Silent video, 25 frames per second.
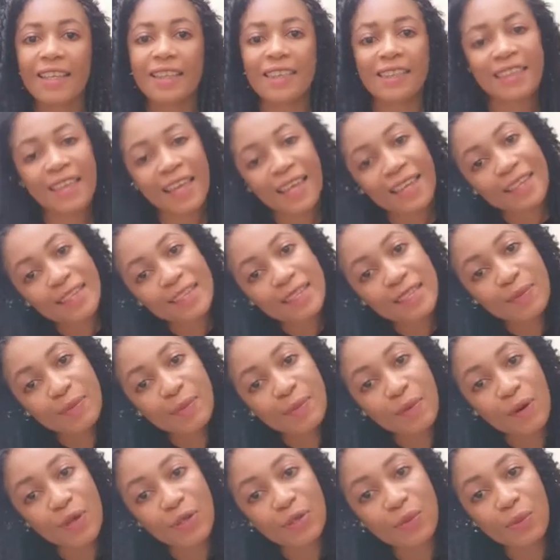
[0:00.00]
Then these
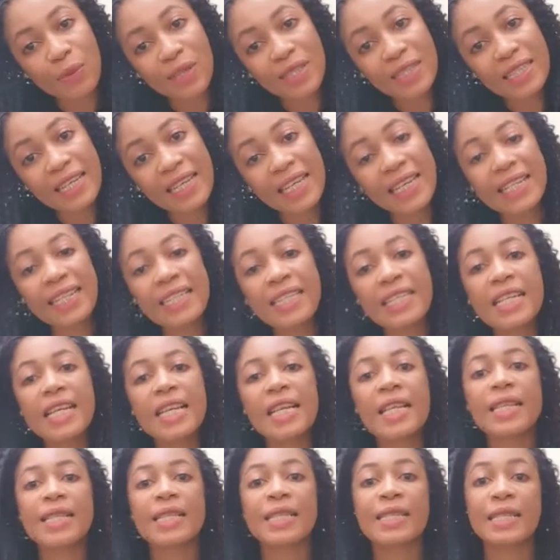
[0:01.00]
boys were taken